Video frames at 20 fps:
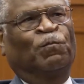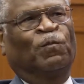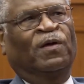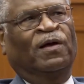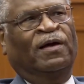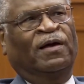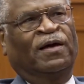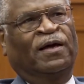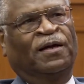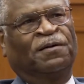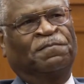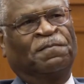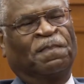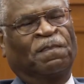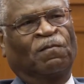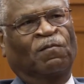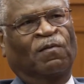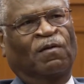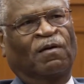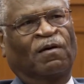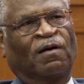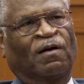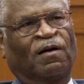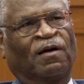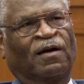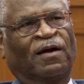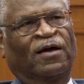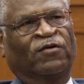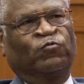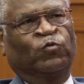And
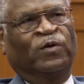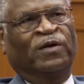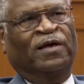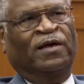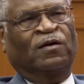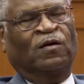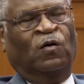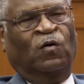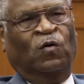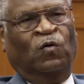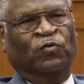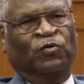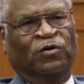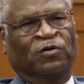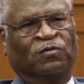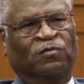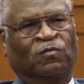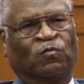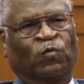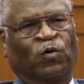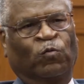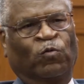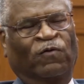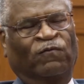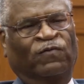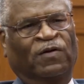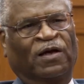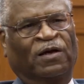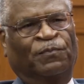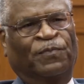as we get older, we
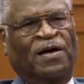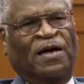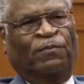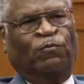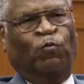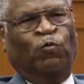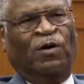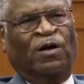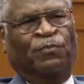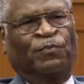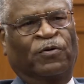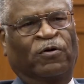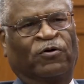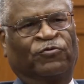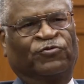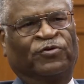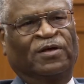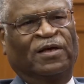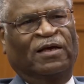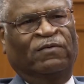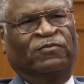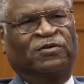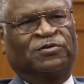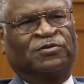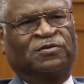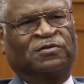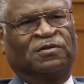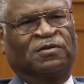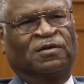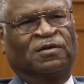reflect back on what our parents gave us.